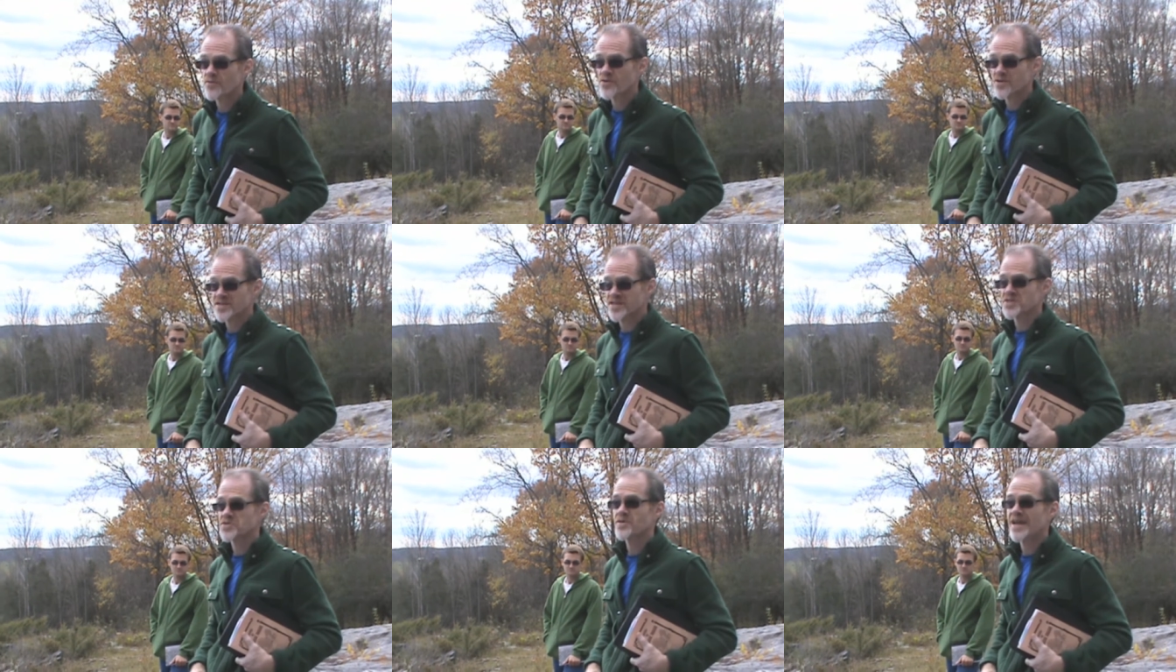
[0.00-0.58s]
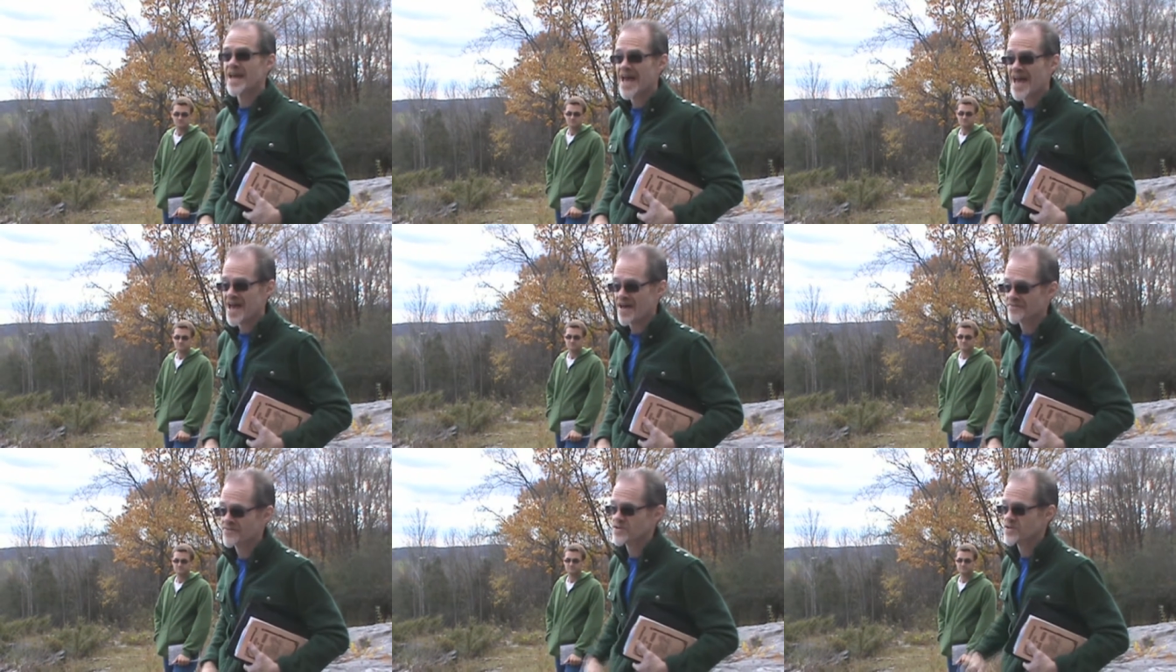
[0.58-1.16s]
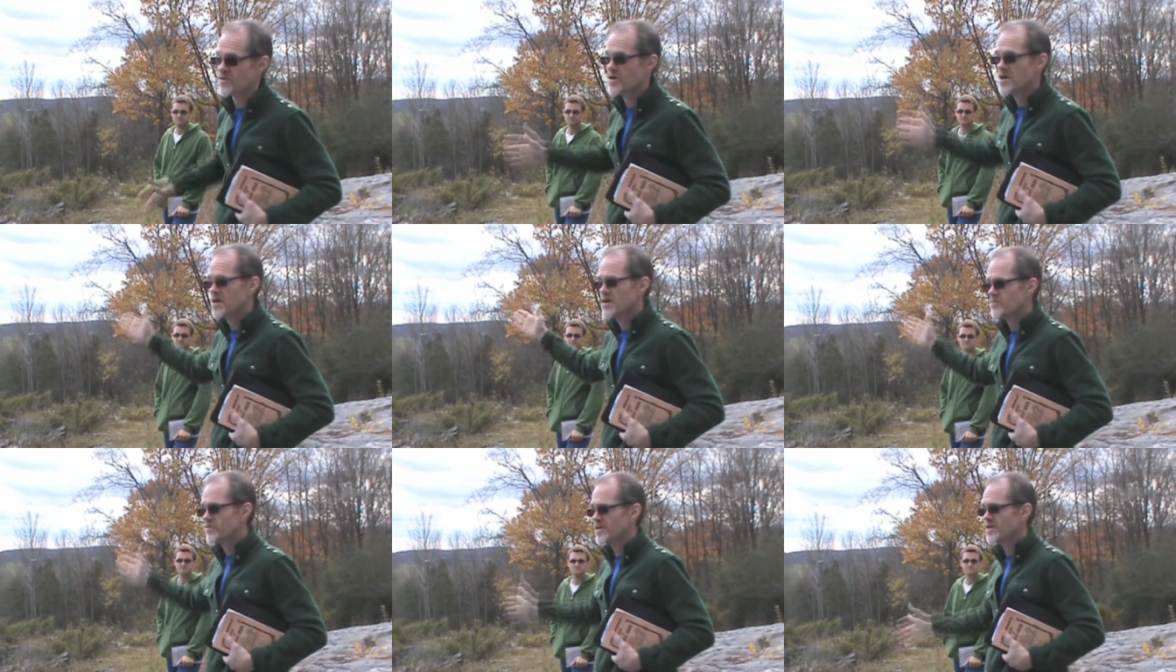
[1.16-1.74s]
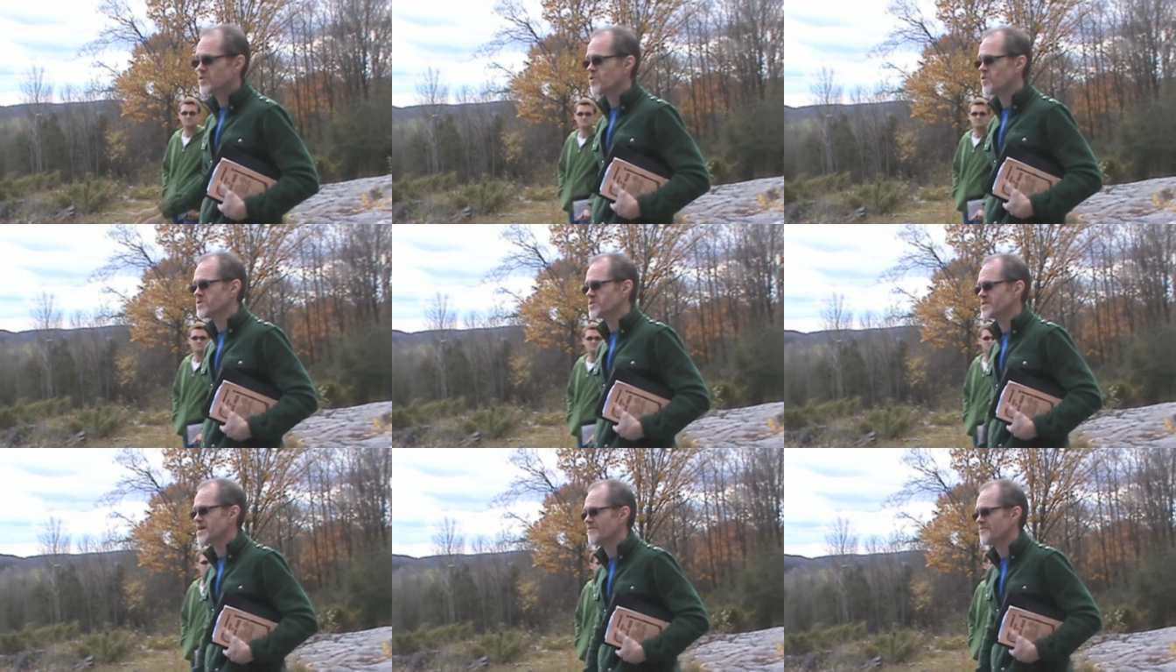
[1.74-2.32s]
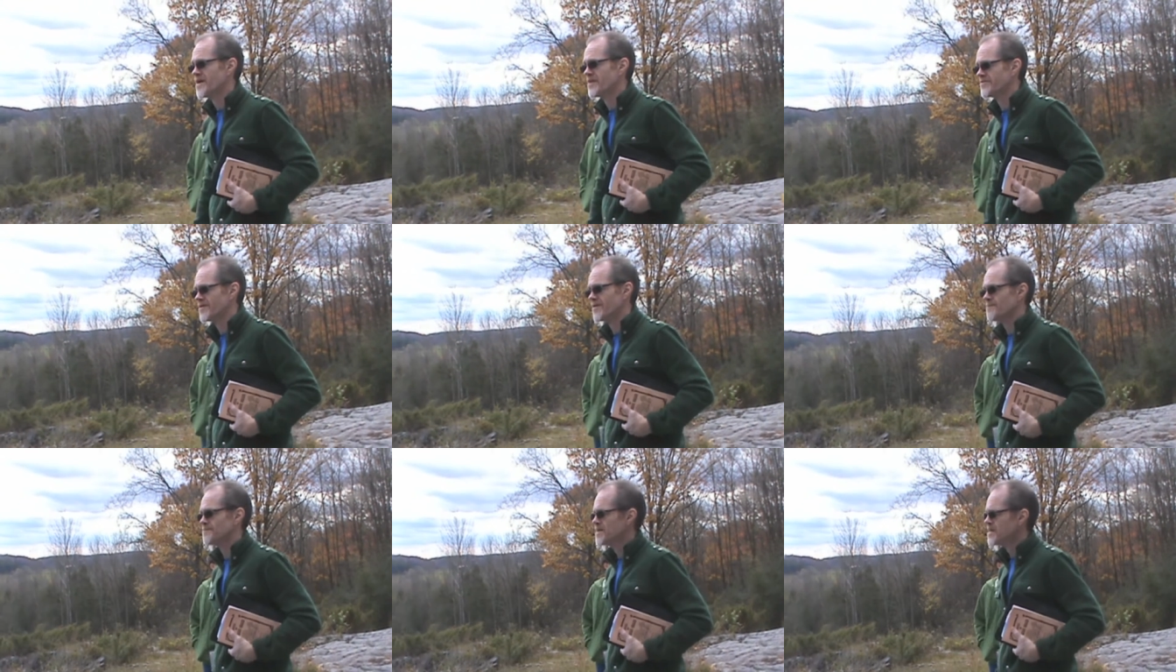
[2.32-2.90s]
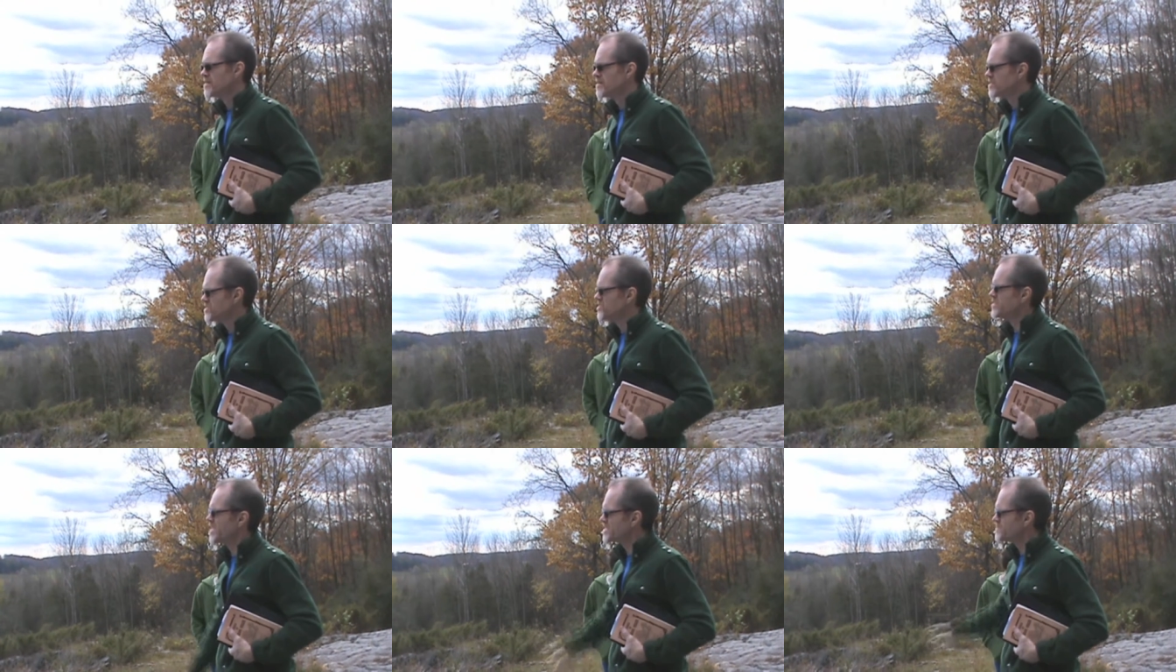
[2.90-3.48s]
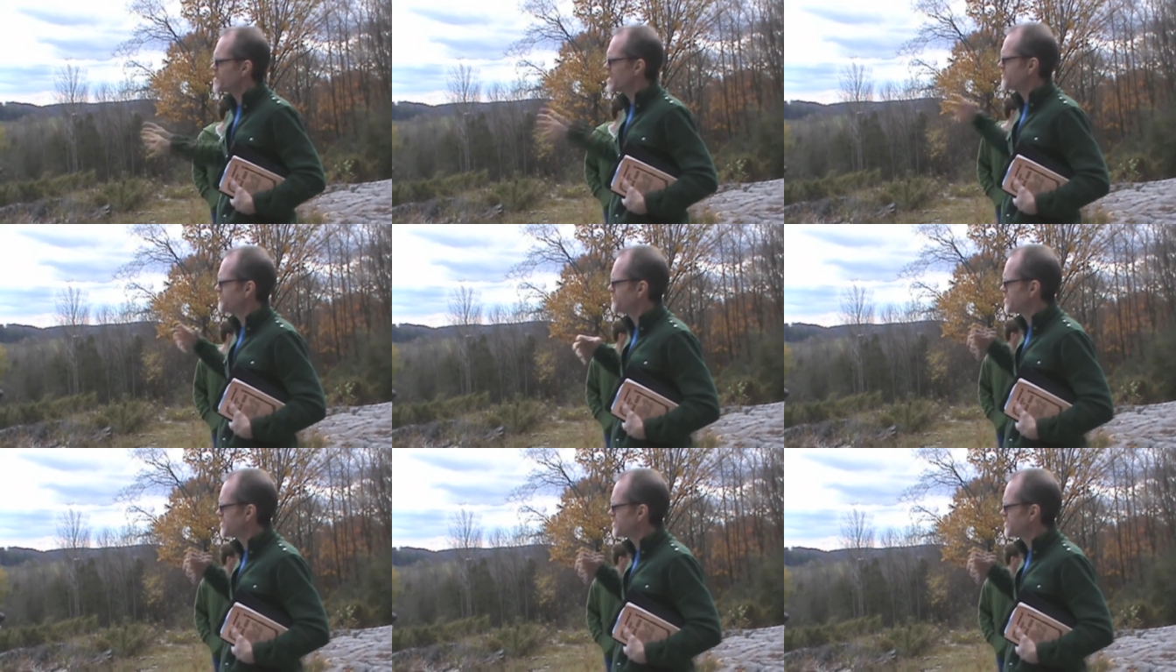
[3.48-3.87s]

over a century and a half. So really cool stuff out there. So that's my,